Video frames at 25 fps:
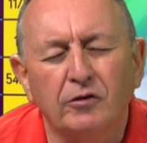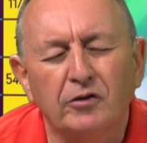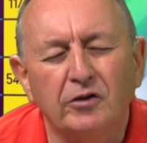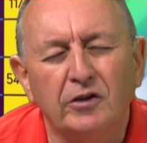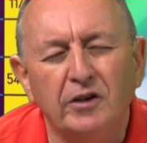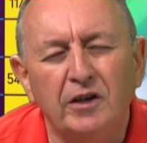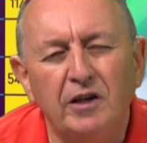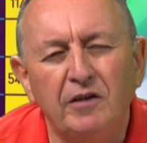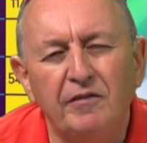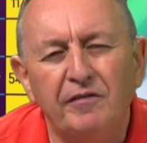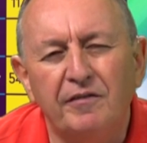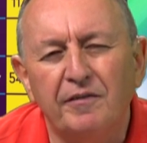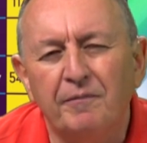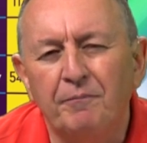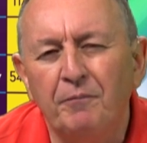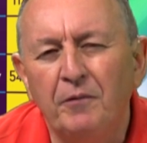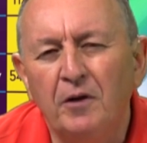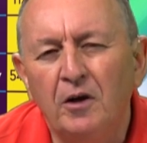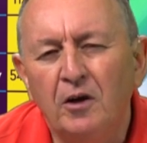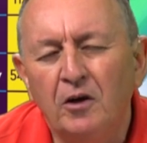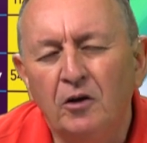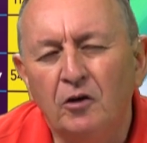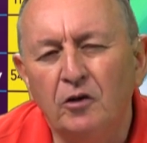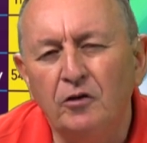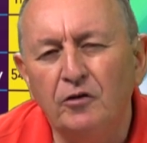Steve.
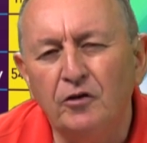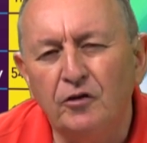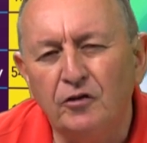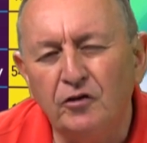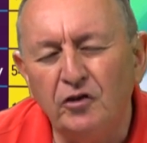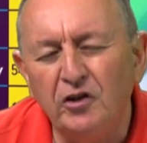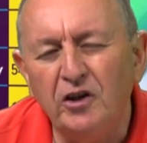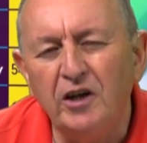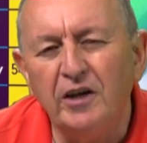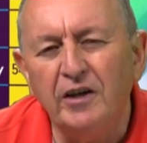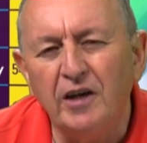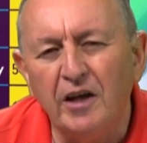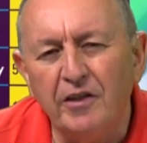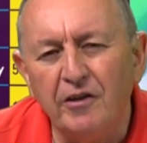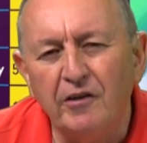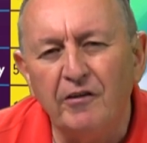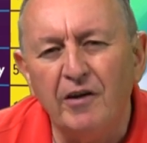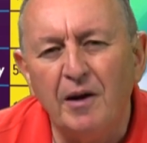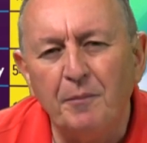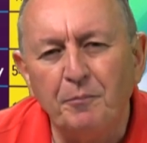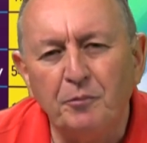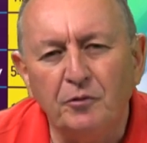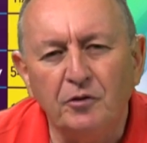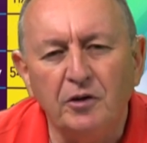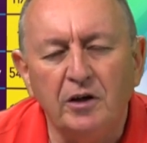Could you see
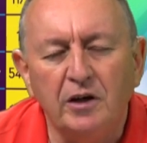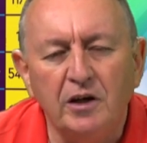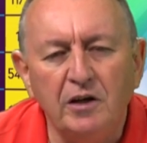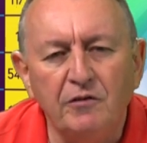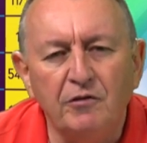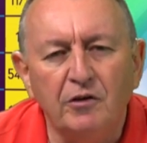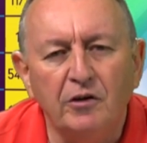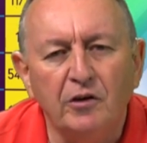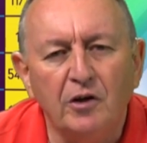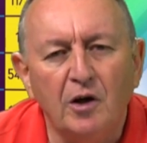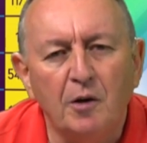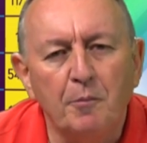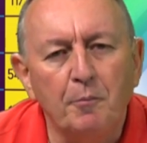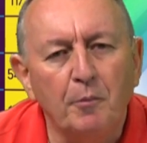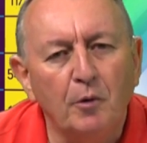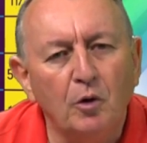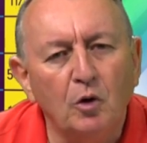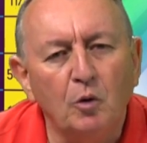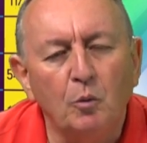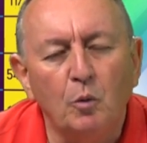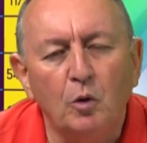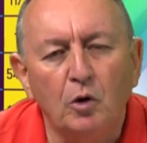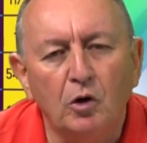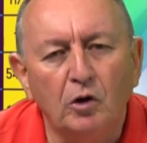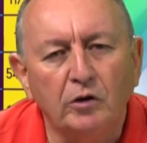another upset even though
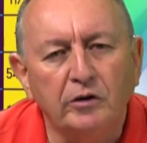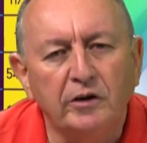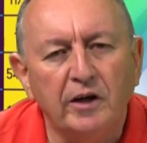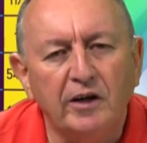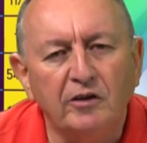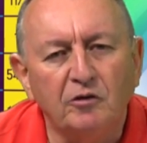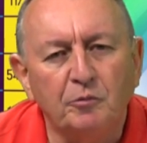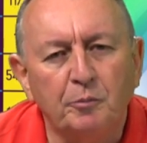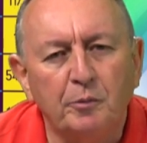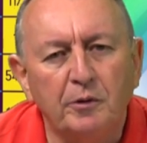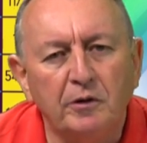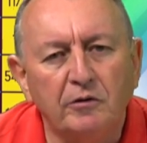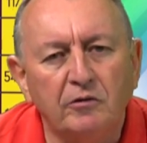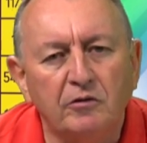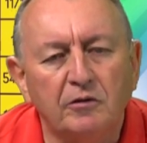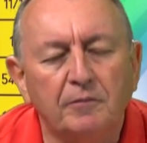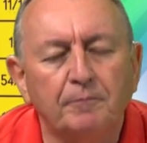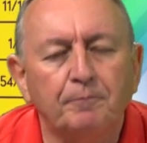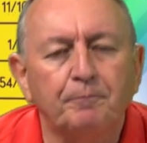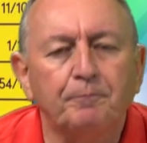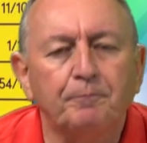Millwall are desperate?